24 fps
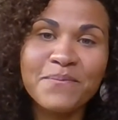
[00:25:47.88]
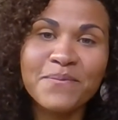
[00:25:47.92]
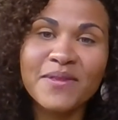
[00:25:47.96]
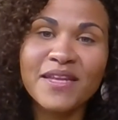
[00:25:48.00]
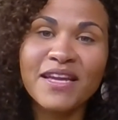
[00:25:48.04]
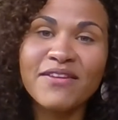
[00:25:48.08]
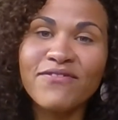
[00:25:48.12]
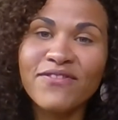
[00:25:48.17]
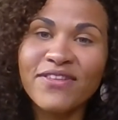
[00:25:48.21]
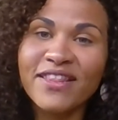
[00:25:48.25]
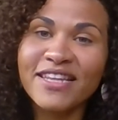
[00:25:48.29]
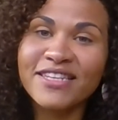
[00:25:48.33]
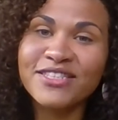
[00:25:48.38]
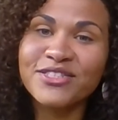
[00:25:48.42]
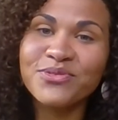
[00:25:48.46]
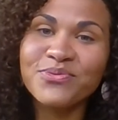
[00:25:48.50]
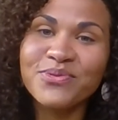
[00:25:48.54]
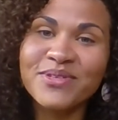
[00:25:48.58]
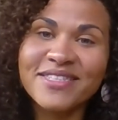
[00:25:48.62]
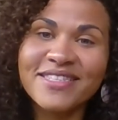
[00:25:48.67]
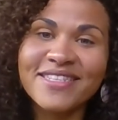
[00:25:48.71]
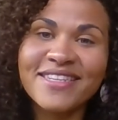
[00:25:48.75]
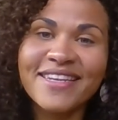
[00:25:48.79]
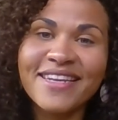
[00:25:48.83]
if this
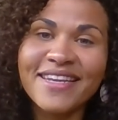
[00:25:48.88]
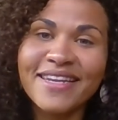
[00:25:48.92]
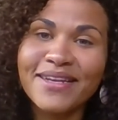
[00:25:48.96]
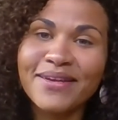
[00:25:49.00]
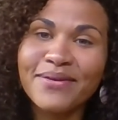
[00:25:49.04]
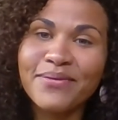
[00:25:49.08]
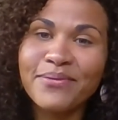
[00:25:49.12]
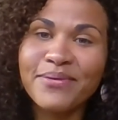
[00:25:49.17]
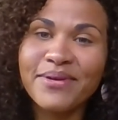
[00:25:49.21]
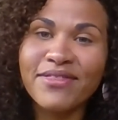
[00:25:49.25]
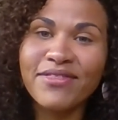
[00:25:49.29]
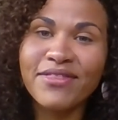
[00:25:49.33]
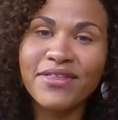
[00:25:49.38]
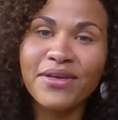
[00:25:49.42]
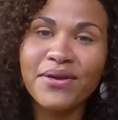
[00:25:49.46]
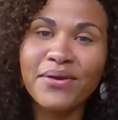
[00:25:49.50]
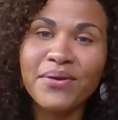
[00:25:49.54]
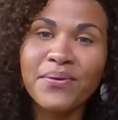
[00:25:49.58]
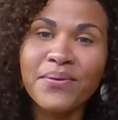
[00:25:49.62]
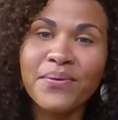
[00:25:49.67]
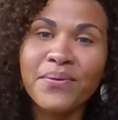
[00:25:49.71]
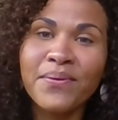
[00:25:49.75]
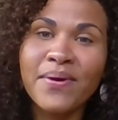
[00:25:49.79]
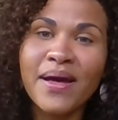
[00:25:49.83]
resonated with
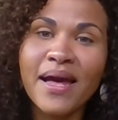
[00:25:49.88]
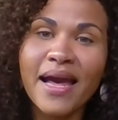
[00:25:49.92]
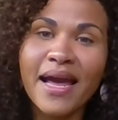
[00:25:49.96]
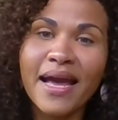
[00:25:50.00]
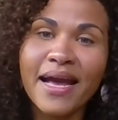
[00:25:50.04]
you,